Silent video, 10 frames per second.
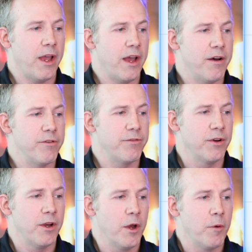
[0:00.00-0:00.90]
have
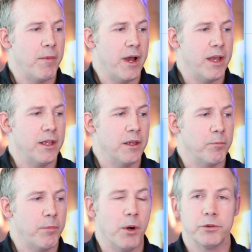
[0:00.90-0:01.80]
my
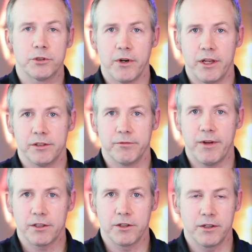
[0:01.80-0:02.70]

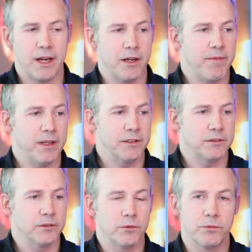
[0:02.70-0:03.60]
PostgreSQL database